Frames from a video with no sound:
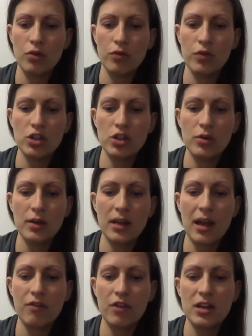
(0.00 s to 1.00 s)
redo it
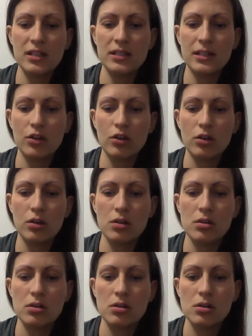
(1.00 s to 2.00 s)
every single
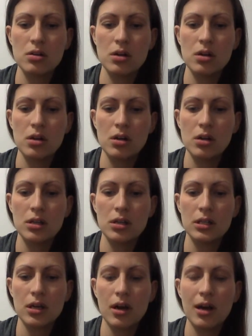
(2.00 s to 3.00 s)

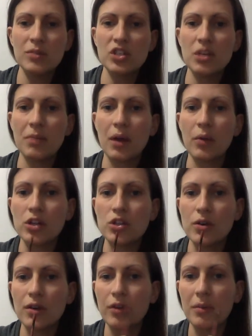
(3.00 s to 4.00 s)
time. So you might want to do
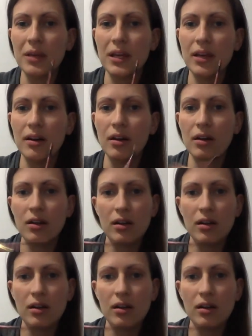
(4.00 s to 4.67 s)
it from here,